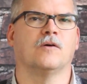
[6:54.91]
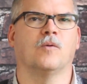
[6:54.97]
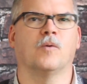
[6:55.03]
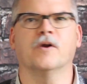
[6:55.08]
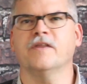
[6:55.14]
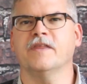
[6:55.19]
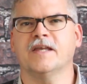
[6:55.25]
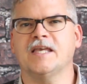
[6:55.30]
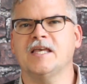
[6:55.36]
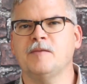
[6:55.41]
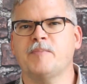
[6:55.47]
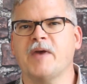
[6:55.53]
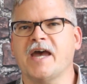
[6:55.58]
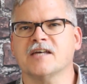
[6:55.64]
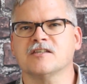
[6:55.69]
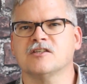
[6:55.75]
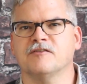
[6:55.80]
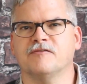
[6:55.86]
What are the key
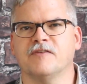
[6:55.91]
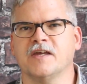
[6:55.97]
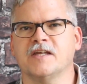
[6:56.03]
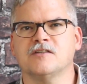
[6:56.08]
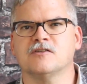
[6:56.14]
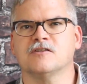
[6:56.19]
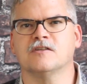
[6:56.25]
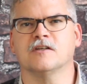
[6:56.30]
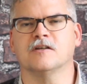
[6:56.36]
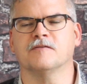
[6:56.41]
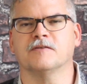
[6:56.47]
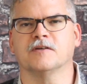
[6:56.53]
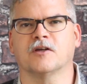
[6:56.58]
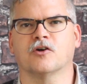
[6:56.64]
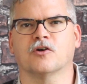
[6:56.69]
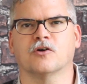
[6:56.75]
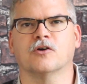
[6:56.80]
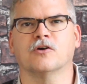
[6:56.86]
past events that have
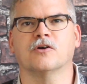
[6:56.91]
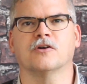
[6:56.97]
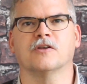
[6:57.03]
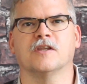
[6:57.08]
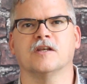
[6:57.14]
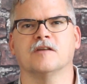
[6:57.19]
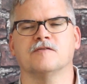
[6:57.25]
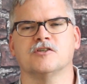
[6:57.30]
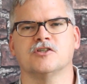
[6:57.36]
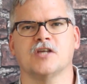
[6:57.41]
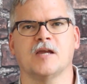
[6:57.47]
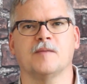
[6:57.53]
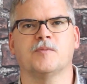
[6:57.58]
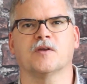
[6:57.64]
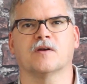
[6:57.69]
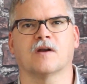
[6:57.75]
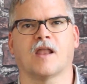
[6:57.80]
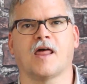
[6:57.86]
occurred that have
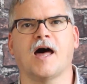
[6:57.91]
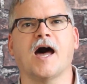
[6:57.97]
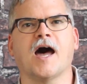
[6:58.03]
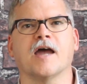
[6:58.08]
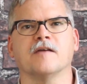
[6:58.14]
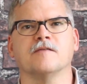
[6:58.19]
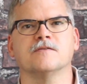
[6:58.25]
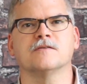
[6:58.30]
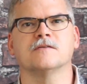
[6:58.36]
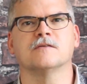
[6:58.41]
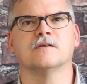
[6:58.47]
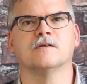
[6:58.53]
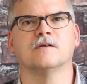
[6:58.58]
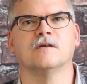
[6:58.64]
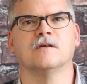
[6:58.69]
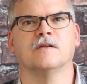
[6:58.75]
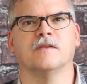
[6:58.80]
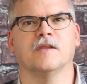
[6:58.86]
shaped their lives,
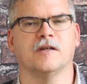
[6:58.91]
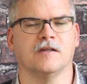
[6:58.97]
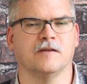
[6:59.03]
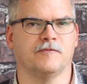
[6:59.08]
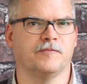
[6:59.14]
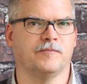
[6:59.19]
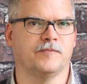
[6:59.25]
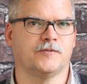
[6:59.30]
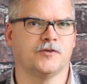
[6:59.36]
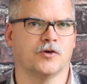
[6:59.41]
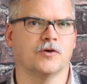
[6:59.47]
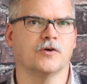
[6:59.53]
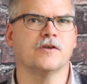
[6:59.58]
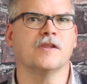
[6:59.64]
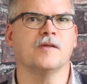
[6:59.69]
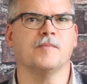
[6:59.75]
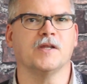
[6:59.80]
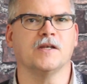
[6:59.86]
that have
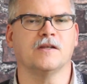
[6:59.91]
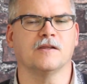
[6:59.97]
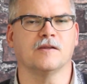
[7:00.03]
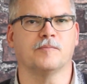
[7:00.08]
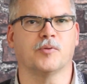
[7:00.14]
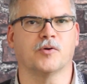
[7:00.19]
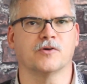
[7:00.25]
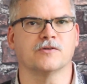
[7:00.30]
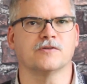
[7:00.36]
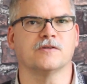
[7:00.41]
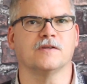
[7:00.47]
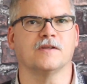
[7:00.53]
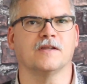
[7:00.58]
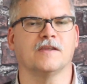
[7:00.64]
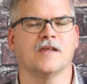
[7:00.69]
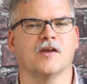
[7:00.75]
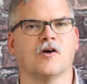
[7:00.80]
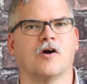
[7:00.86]
turned them into the person
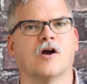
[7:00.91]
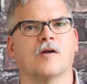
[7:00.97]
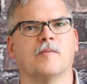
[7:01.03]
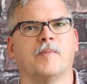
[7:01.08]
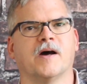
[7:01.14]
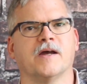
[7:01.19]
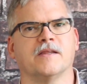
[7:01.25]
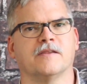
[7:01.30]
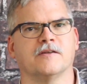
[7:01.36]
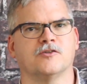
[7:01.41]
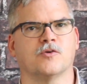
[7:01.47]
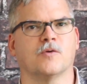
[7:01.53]
that they are by the